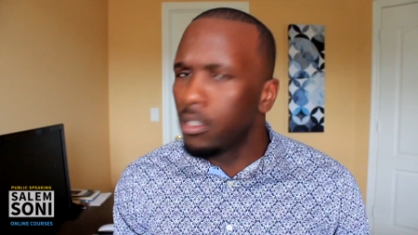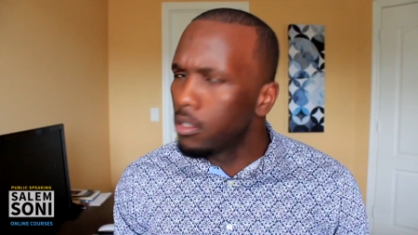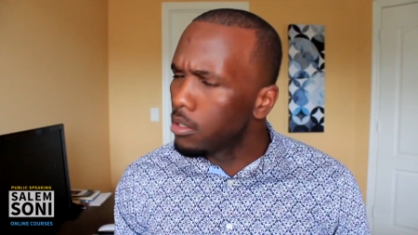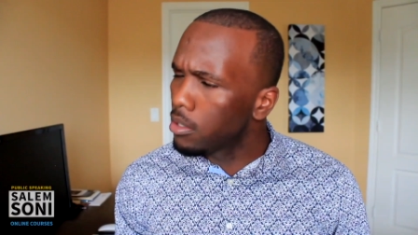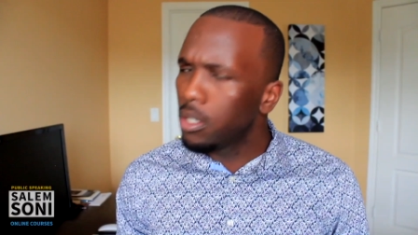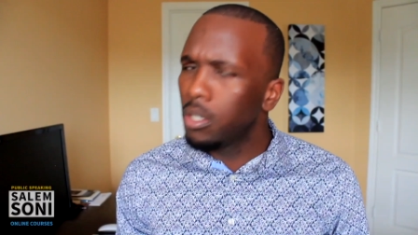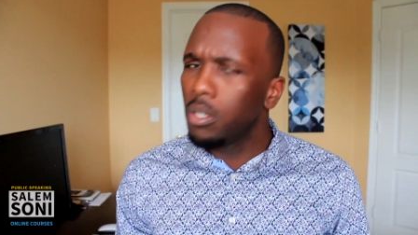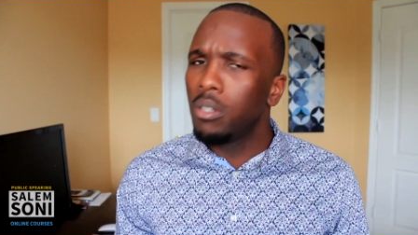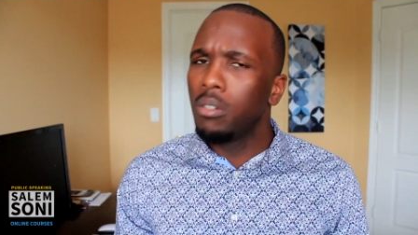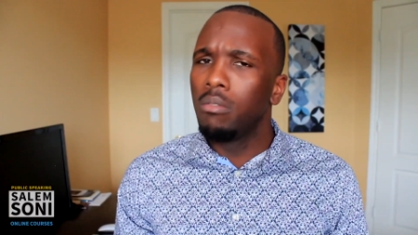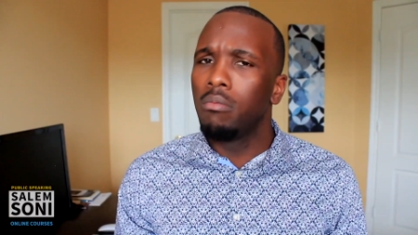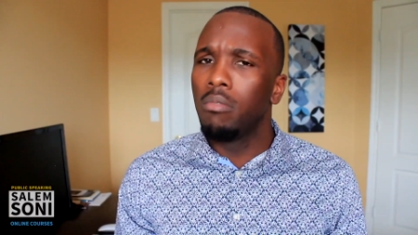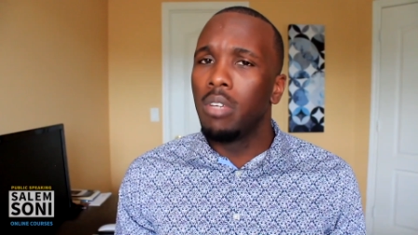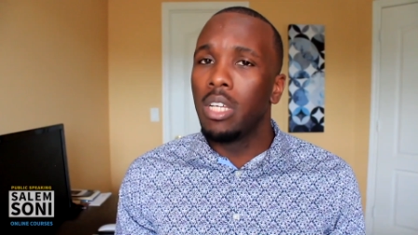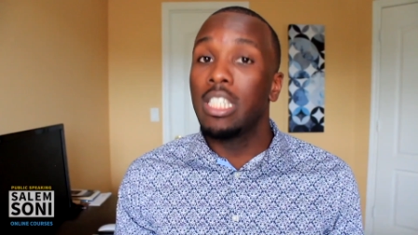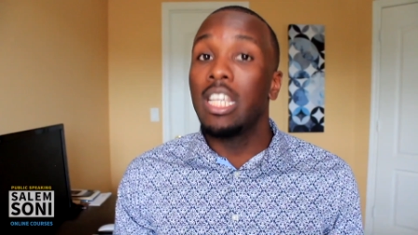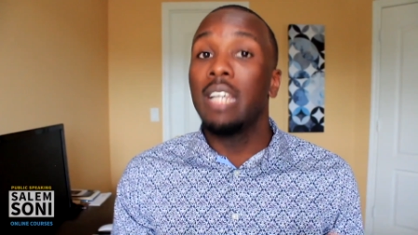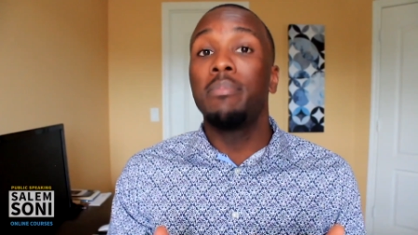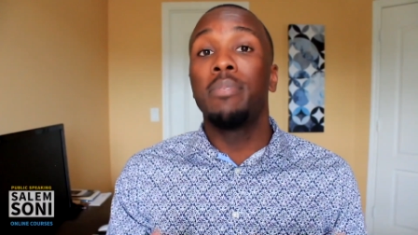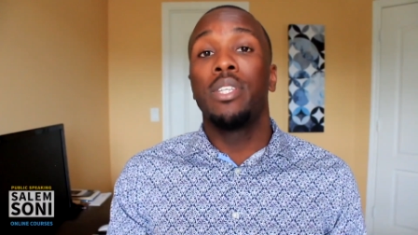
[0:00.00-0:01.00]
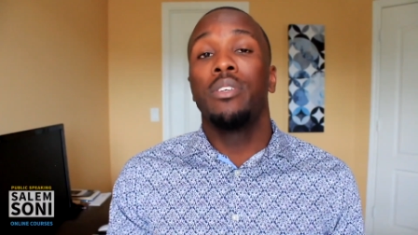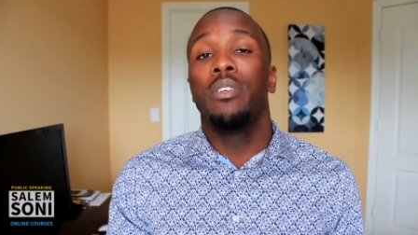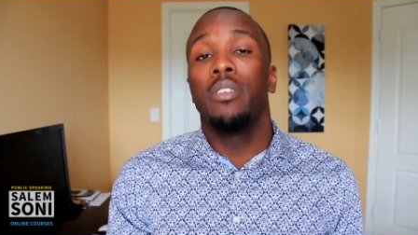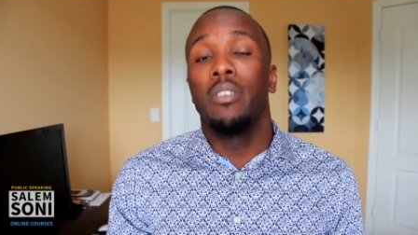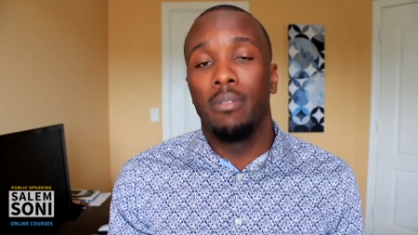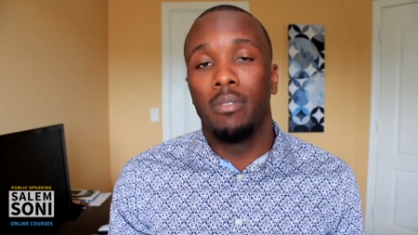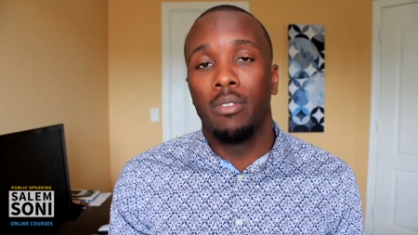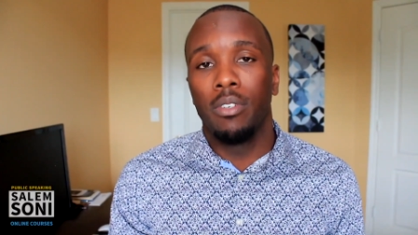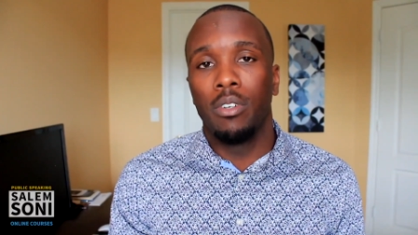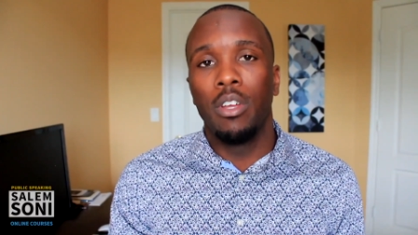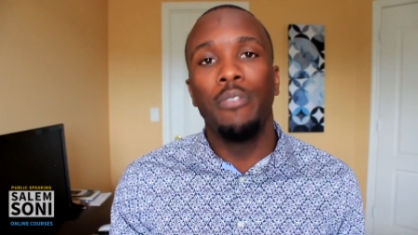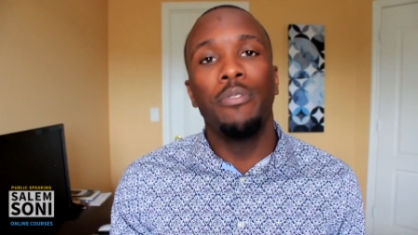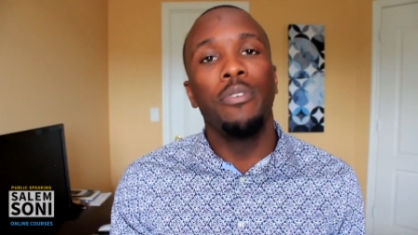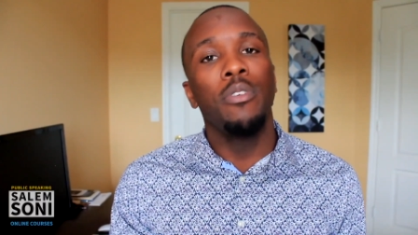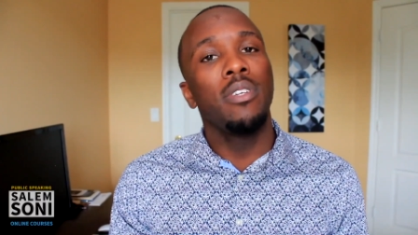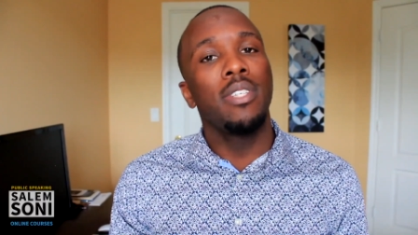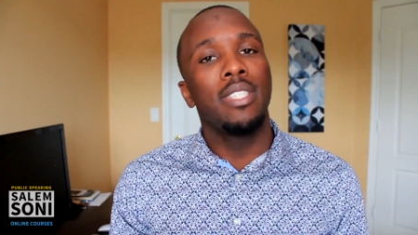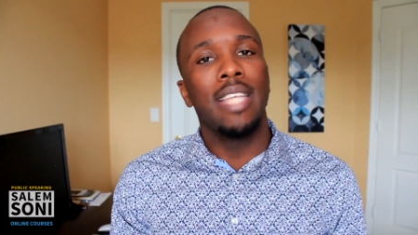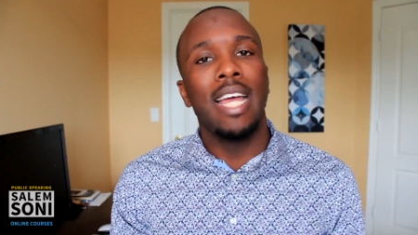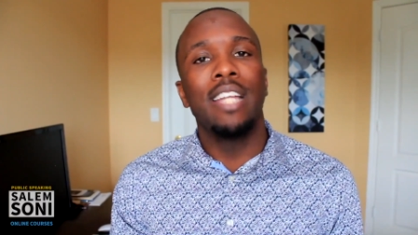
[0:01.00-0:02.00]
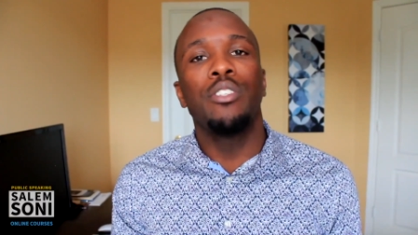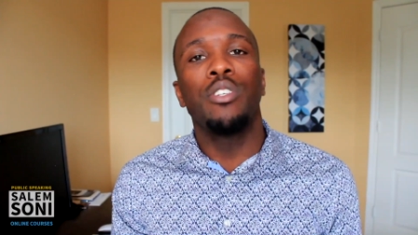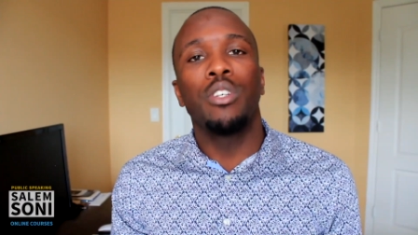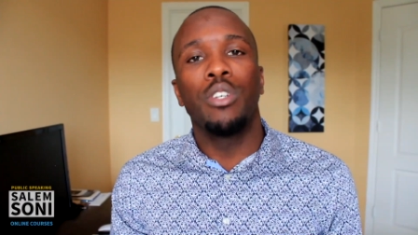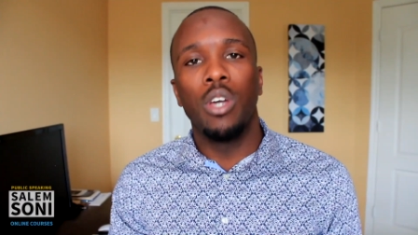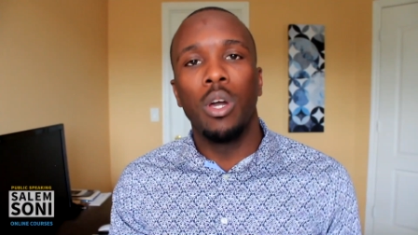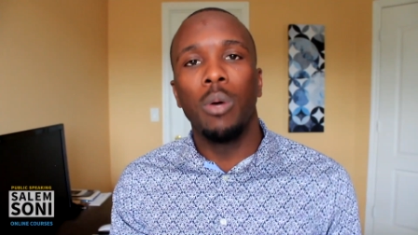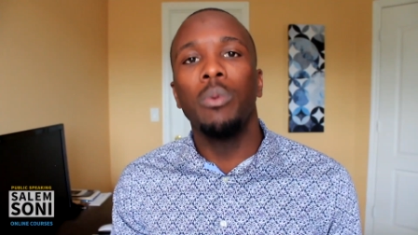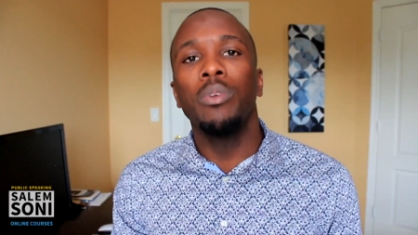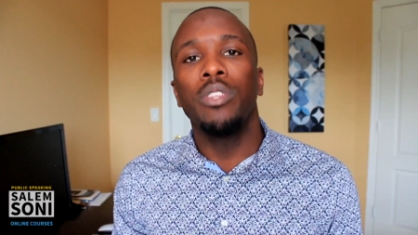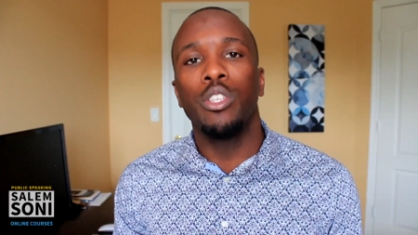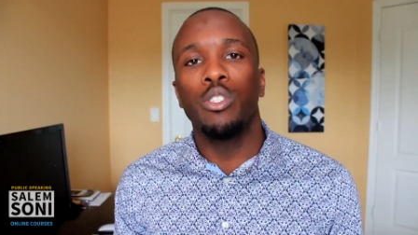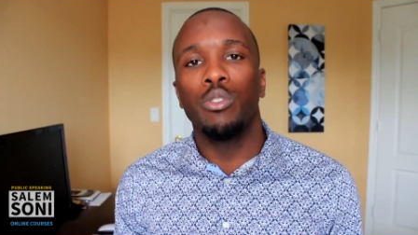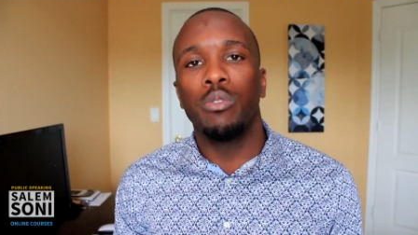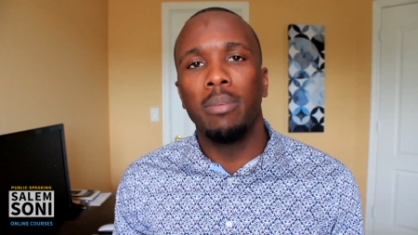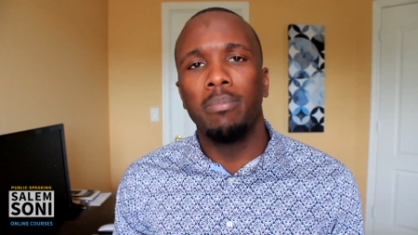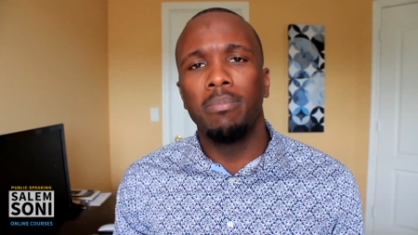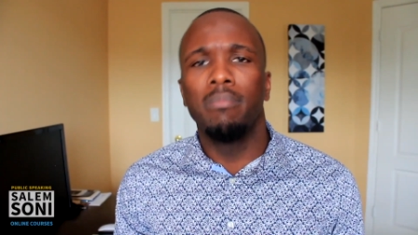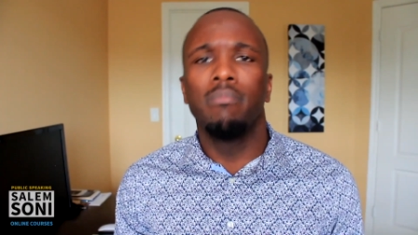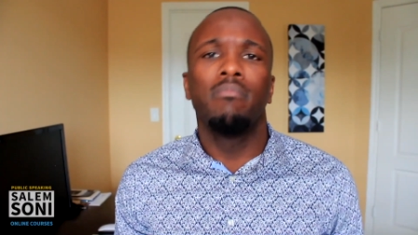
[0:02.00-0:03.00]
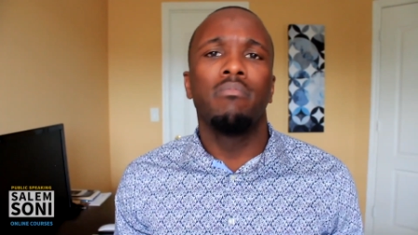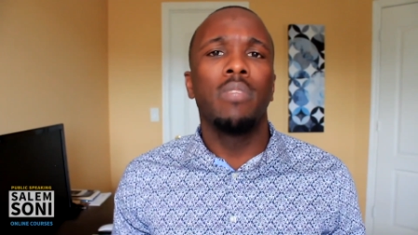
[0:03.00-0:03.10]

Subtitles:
So it's up to you. If you decide to go with the script,